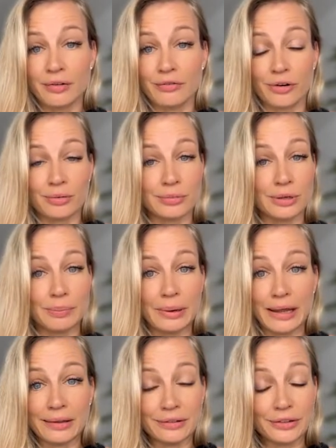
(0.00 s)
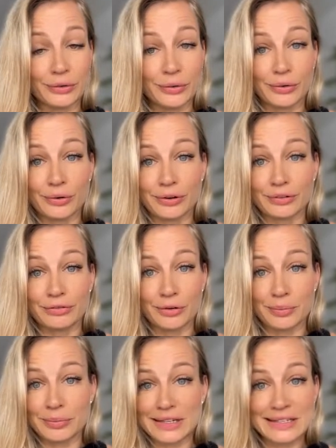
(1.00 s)
from a plant, or
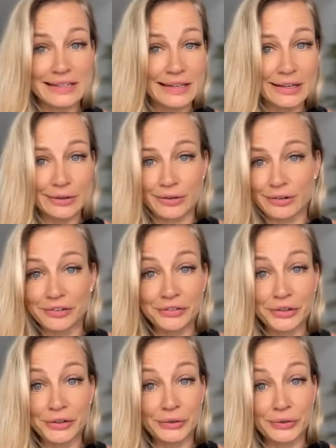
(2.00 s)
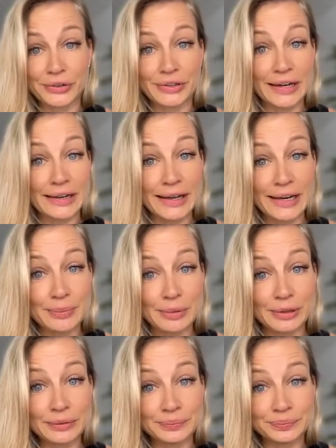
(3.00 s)
from a sea or river or an
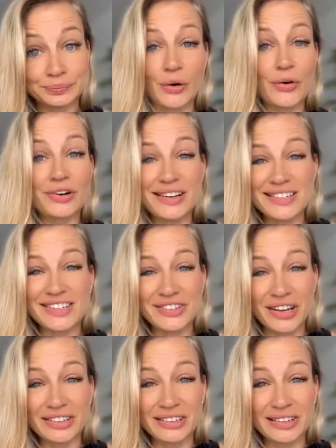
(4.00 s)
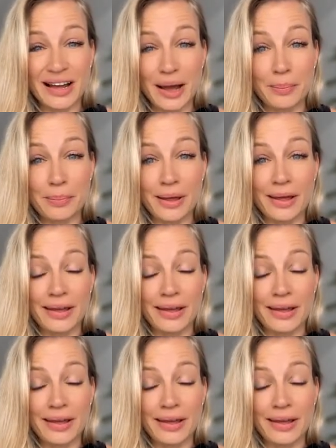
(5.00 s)
animal? Or does it rather come